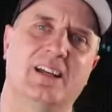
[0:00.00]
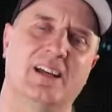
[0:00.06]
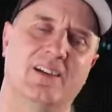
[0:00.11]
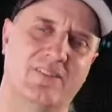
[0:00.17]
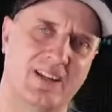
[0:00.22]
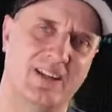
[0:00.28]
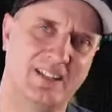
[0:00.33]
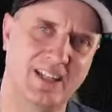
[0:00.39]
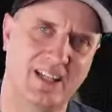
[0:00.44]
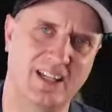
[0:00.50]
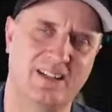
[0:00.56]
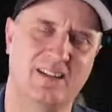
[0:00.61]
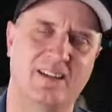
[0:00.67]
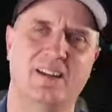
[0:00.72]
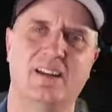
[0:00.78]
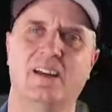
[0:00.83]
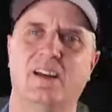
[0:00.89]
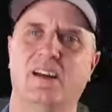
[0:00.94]
If I
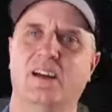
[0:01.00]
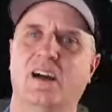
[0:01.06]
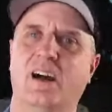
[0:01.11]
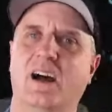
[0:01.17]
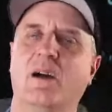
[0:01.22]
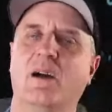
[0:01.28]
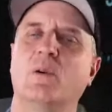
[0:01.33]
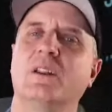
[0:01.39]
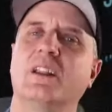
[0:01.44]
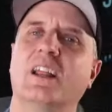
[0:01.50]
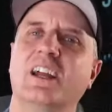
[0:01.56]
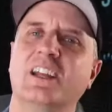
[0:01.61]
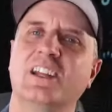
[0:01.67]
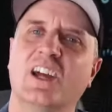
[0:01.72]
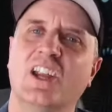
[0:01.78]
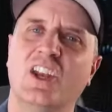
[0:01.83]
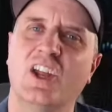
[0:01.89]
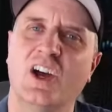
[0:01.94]
did, I would
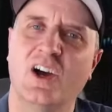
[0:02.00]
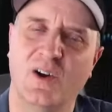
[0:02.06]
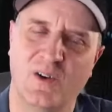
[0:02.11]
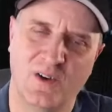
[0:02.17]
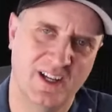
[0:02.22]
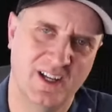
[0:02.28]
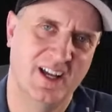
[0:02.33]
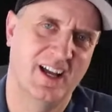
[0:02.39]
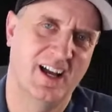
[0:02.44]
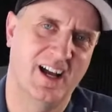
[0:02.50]
let you know.